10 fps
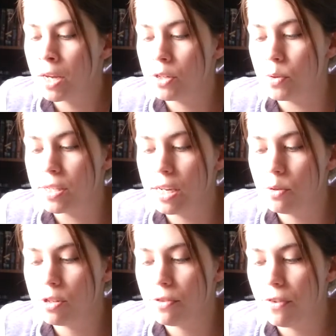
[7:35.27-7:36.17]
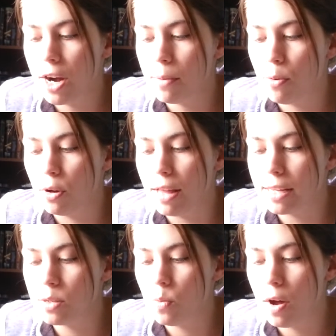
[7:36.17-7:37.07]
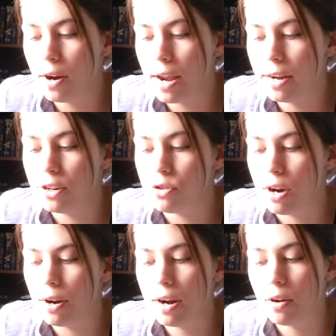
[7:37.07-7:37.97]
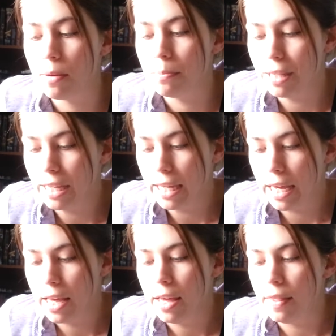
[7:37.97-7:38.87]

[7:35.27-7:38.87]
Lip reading: To extinguish the fire, pour lots of water on it and drown it out completely.